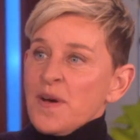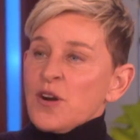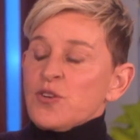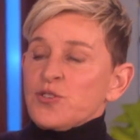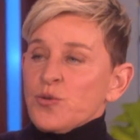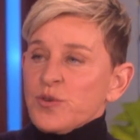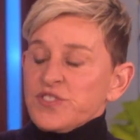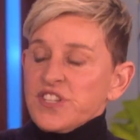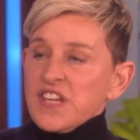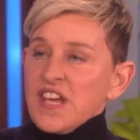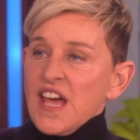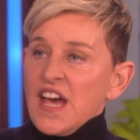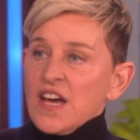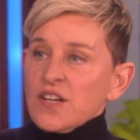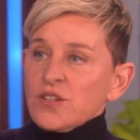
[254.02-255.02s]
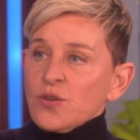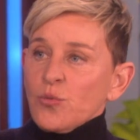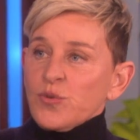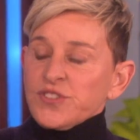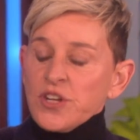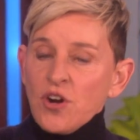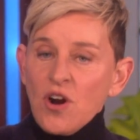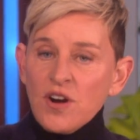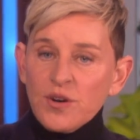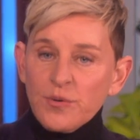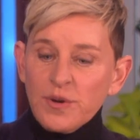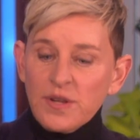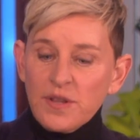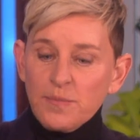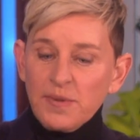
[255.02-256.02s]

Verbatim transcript: better towards the end? Was it harder in